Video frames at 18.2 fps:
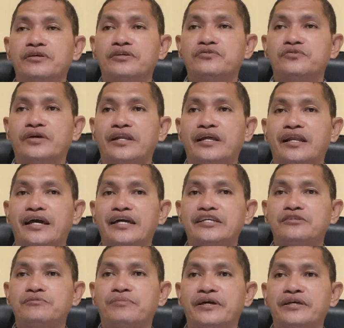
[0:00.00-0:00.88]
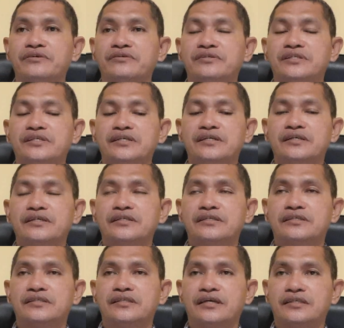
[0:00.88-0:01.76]
to analyze by using
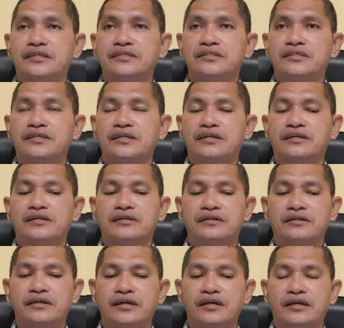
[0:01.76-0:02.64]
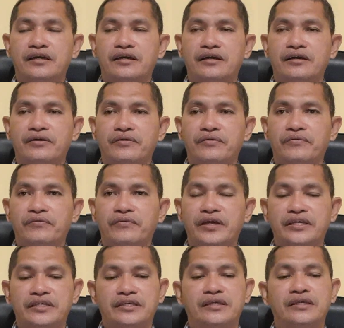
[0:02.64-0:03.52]
statistical
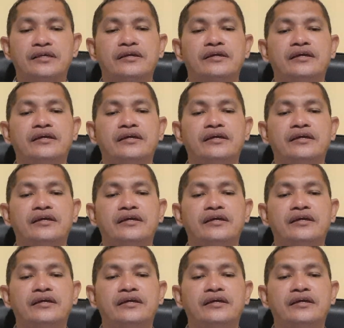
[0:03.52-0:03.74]
way.